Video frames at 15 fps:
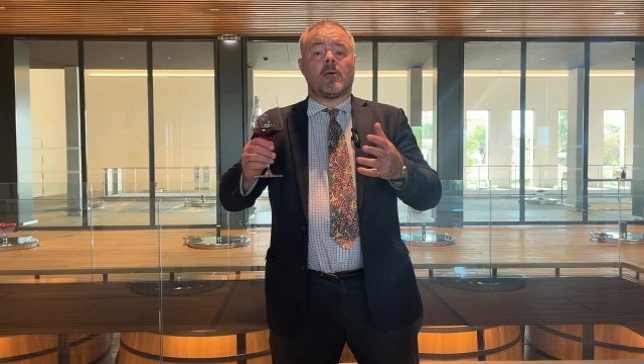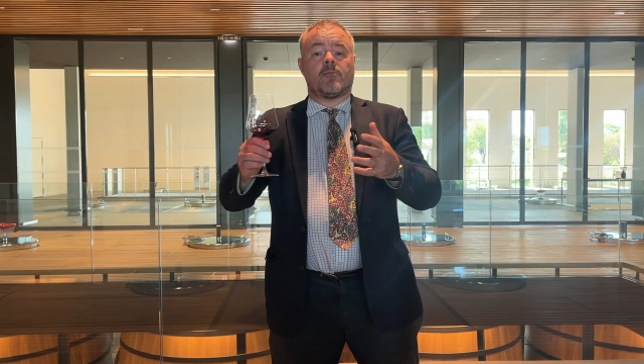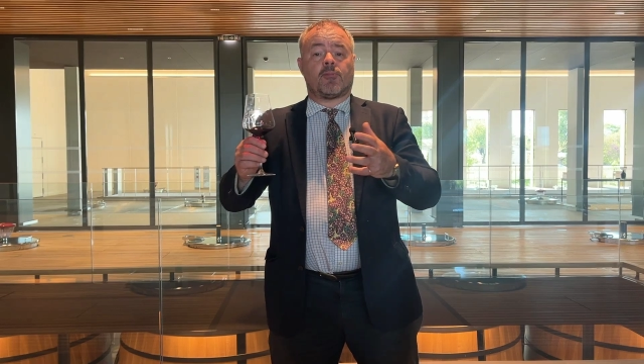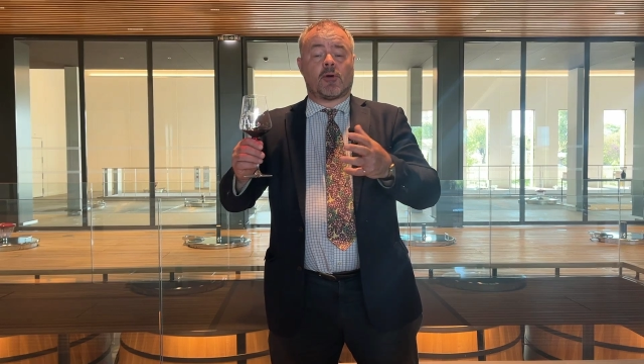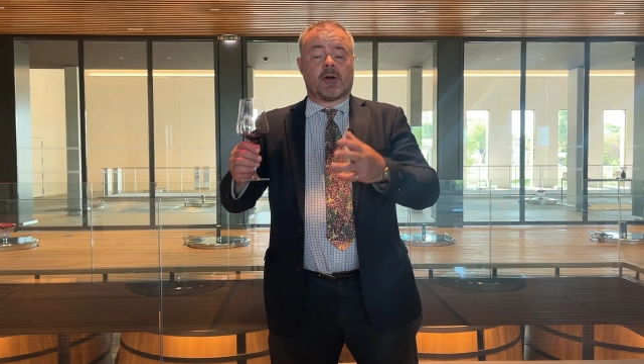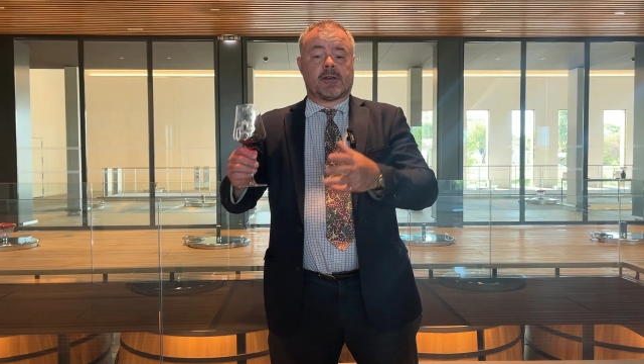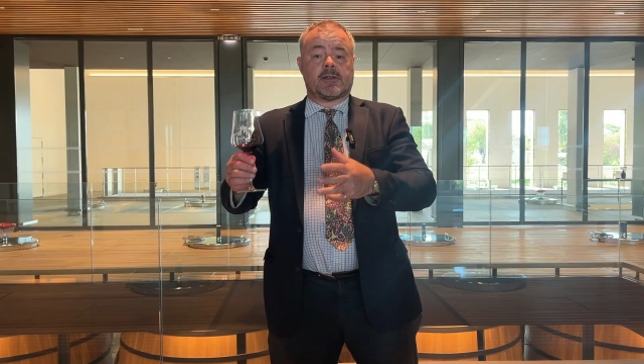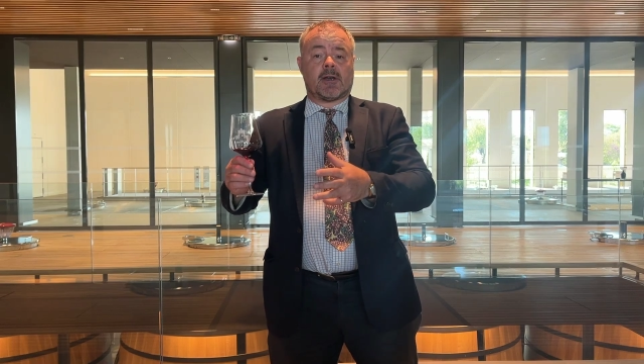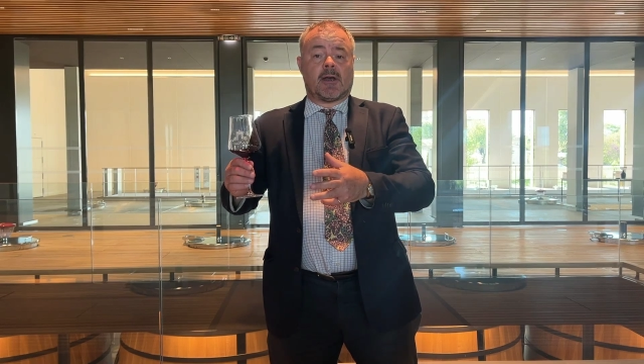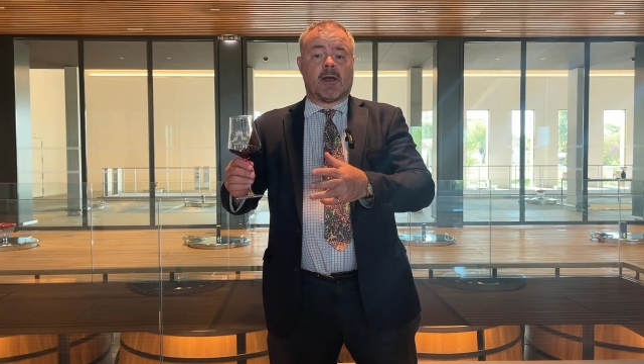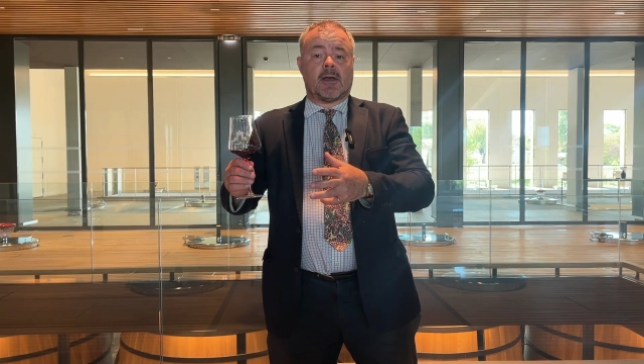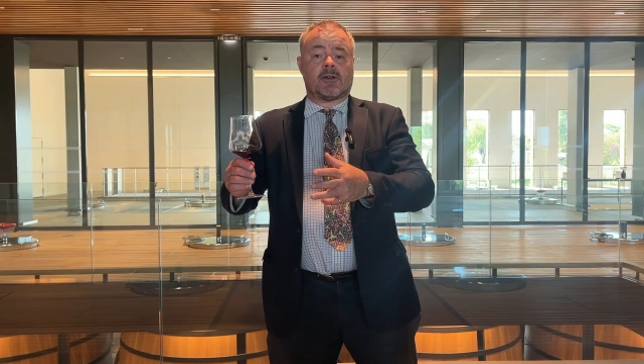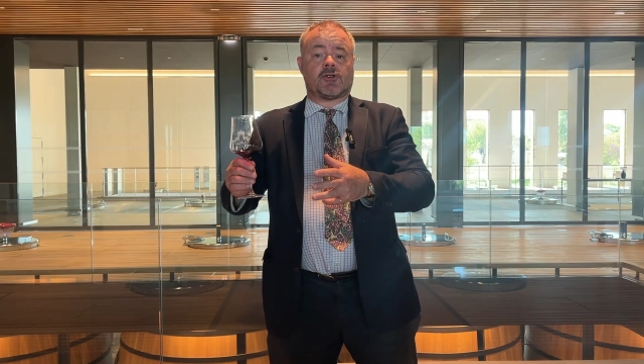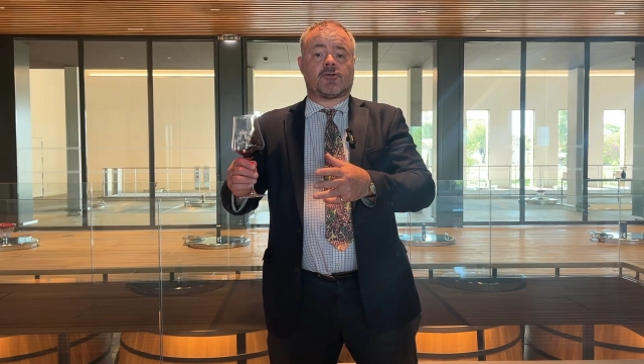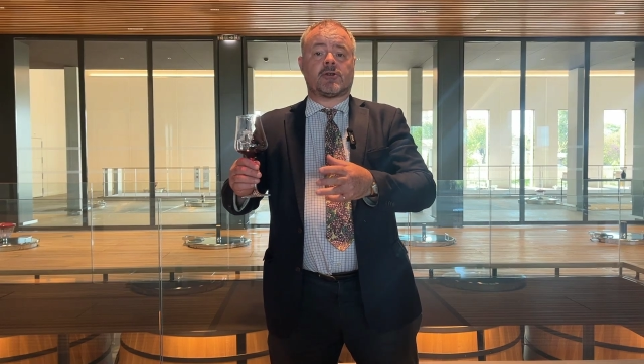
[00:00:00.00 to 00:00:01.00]
pricing
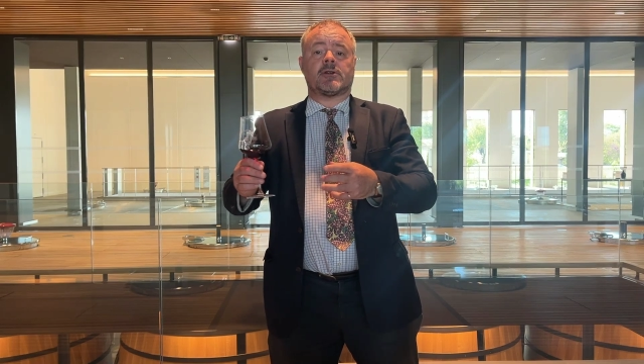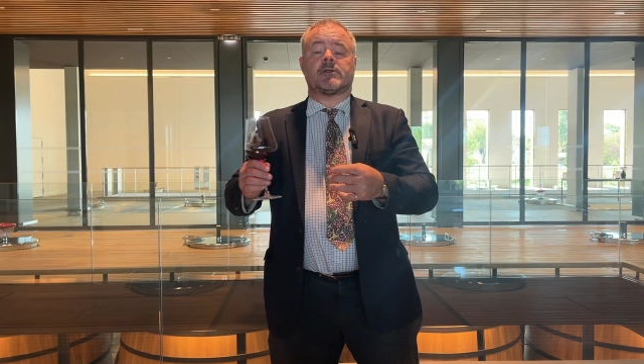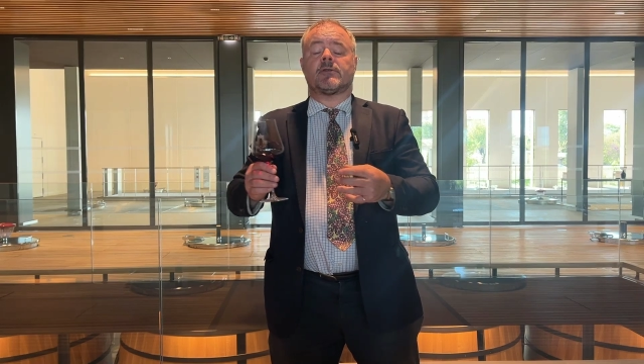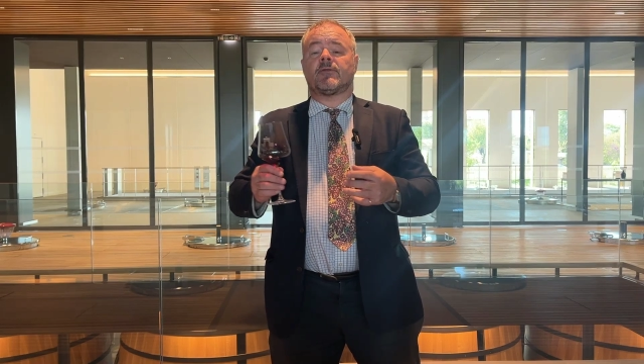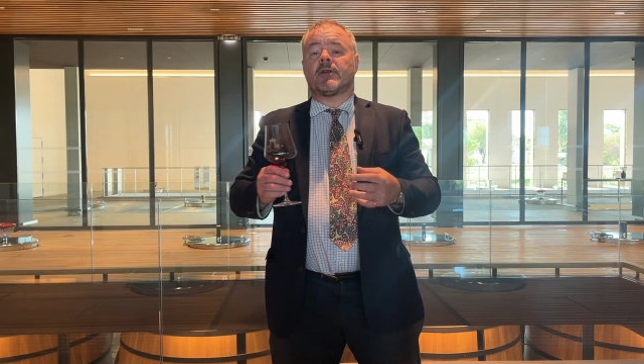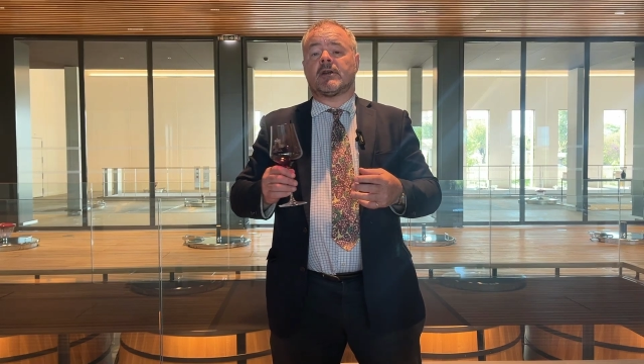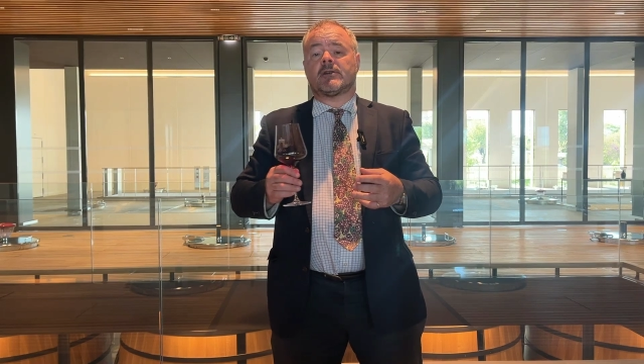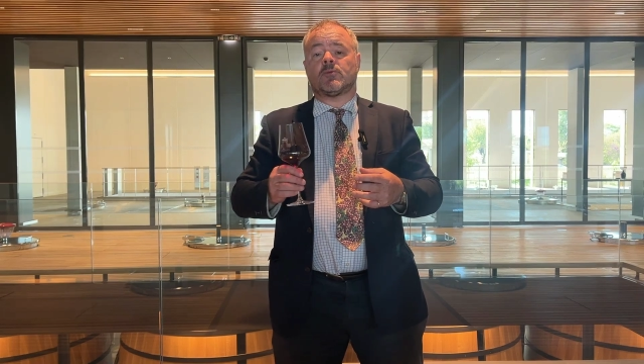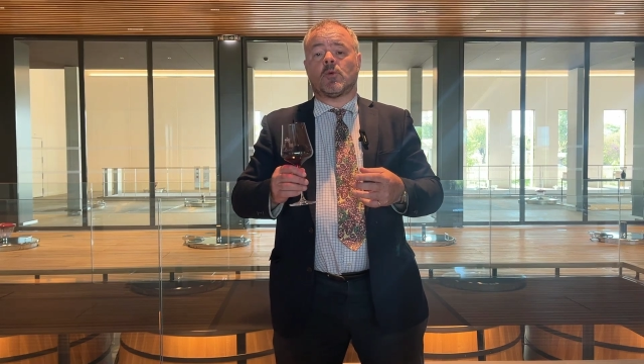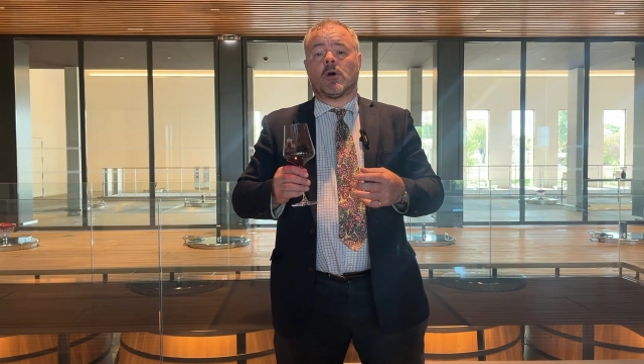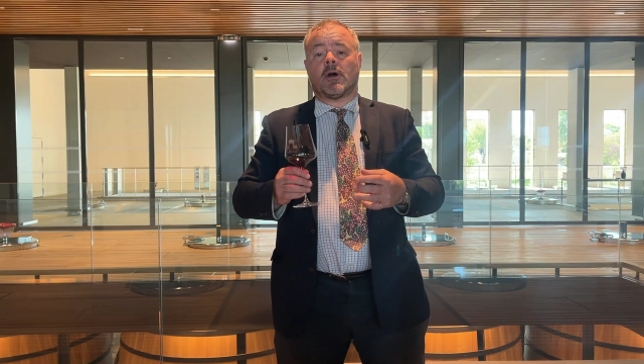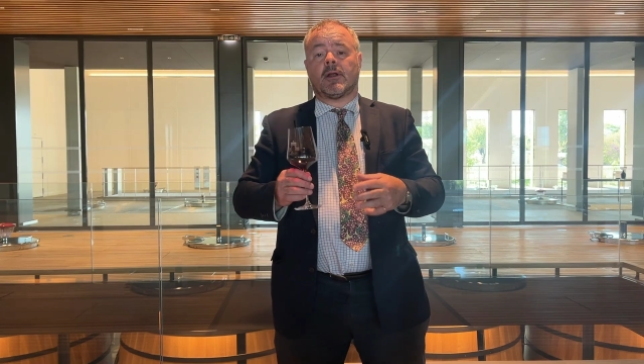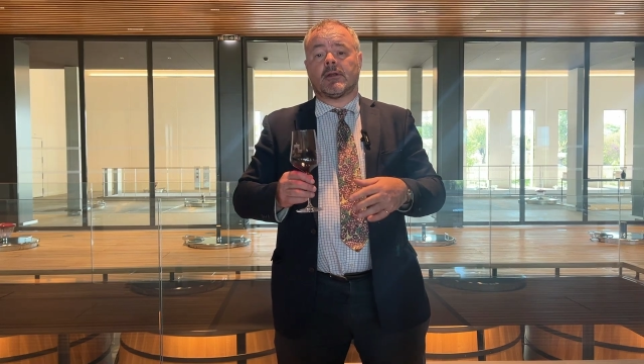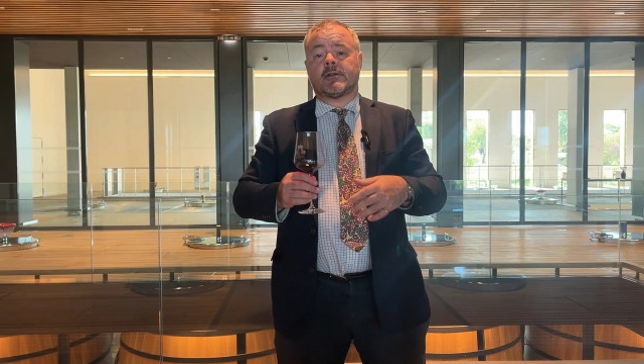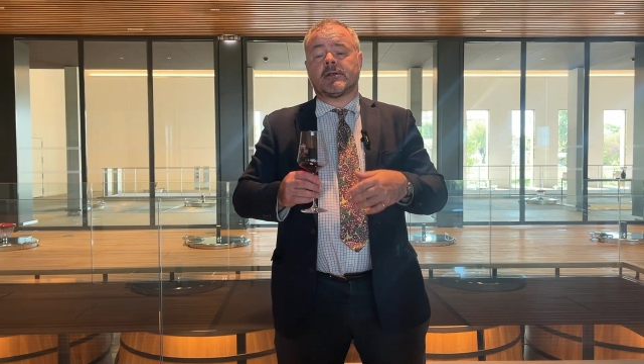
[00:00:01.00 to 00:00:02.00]
histories of these
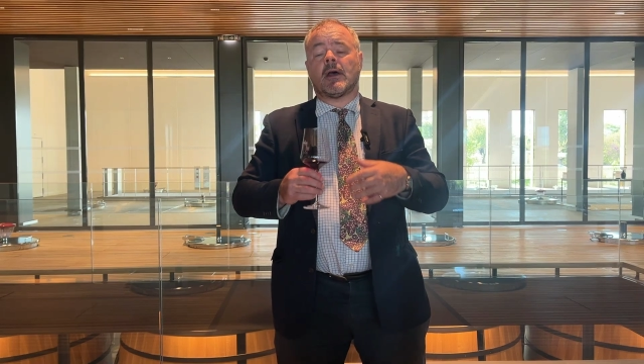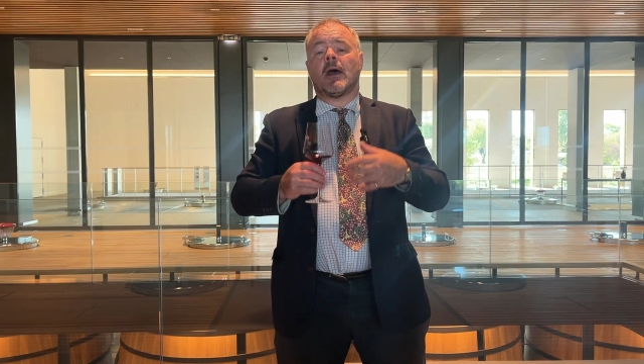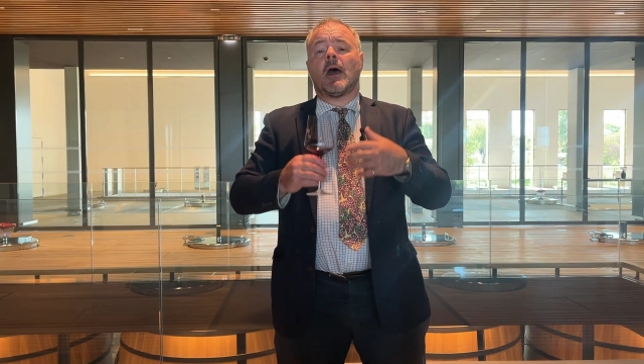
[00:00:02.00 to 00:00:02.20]
wines,